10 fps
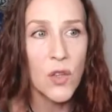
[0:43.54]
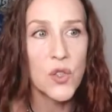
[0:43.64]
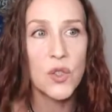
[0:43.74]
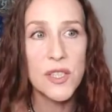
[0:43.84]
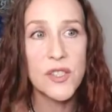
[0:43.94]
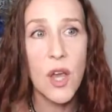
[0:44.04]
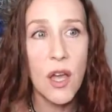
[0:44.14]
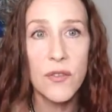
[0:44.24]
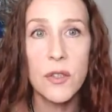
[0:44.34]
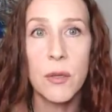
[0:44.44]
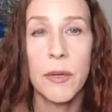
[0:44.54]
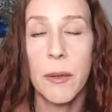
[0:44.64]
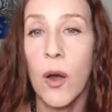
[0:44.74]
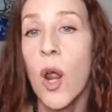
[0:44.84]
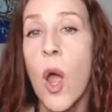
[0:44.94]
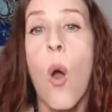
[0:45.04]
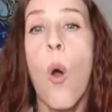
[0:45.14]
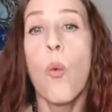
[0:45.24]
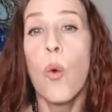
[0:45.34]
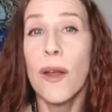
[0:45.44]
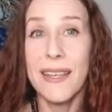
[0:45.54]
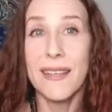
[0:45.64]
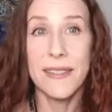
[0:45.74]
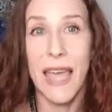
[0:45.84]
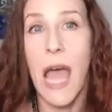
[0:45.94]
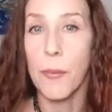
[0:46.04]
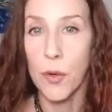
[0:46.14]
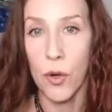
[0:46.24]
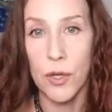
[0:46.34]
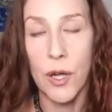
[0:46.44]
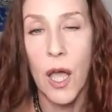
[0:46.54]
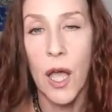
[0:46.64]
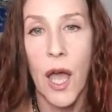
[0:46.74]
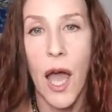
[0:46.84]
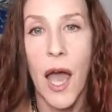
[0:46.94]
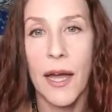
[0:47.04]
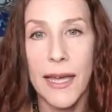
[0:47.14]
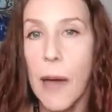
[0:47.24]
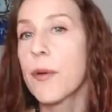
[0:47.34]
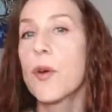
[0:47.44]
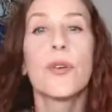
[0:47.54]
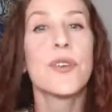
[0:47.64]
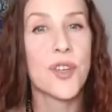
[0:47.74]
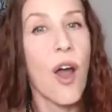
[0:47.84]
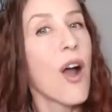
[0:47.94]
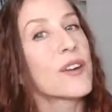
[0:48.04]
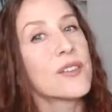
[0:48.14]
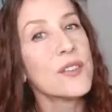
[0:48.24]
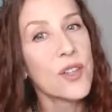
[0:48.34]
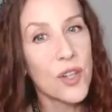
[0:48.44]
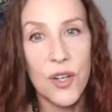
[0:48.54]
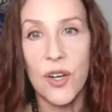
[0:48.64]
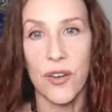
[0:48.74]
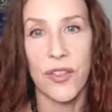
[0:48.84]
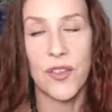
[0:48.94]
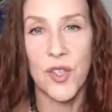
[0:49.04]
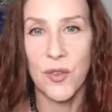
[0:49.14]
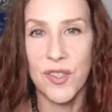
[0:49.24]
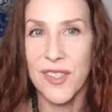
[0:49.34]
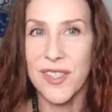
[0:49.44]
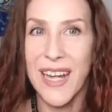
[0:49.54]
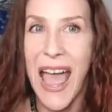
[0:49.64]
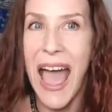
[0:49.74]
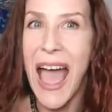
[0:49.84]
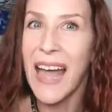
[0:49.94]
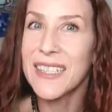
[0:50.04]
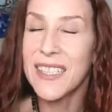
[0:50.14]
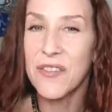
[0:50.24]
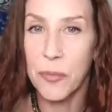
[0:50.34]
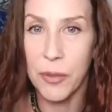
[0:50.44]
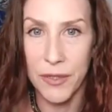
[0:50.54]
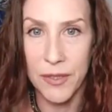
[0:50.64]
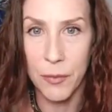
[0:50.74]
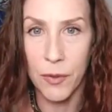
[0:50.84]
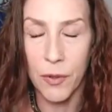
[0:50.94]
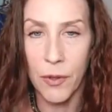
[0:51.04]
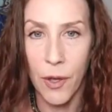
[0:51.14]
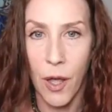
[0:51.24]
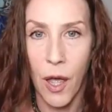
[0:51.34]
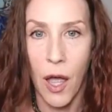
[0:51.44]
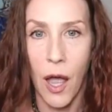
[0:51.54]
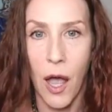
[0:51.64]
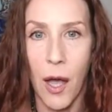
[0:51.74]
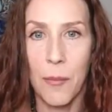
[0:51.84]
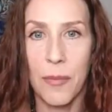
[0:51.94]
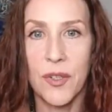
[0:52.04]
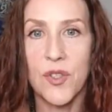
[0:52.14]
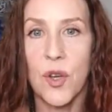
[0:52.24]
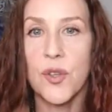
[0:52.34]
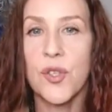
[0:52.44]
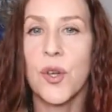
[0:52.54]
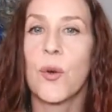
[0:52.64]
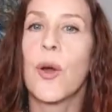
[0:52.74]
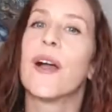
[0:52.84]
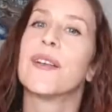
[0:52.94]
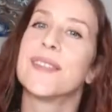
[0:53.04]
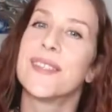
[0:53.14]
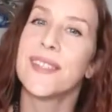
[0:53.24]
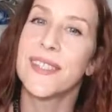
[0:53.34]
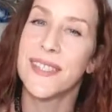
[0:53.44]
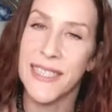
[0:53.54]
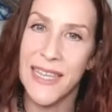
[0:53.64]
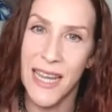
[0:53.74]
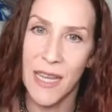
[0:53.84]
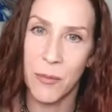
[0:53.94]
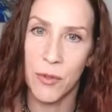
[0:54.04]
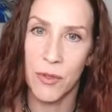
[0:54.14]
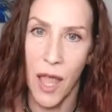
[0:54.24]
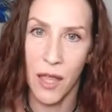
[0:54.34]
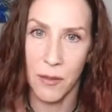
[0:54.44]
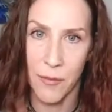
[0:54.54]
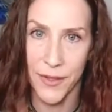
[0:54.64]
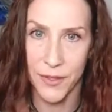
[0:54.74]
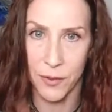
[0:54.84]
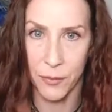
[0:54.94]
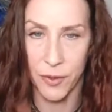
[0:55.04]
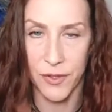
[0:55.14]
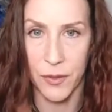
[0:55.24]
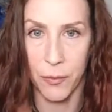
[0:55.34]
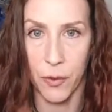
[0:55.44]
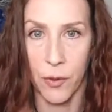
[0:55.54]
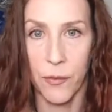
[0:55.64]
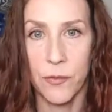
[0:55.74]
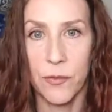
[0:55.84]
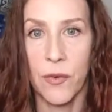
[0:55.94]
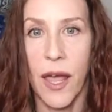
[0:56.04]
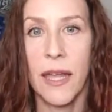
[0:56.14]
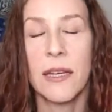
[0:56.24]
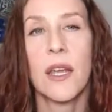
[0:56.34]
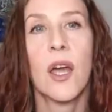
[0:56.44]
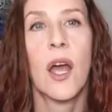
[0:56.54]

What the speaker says: And so let's talk for a little bit about what is Capricorn. Capricorn is cardinal earth, so this is an active principle, but it's also a stable elemental principle, right?